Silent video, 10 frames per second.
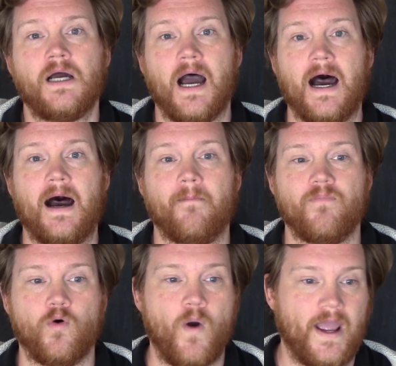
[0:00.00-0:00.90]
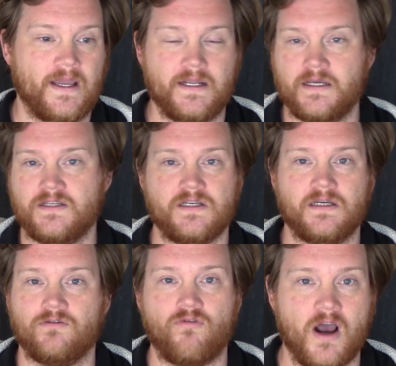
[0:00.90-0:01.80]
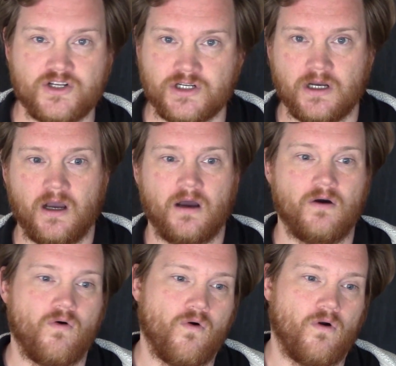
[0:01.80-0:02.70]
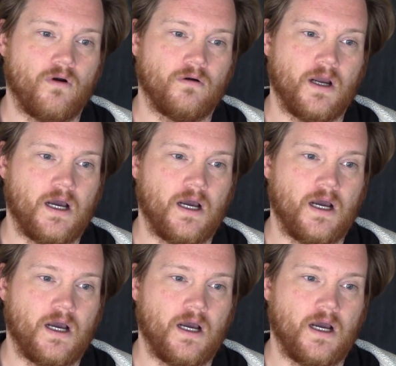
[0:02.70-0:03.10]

The way it is in Russia or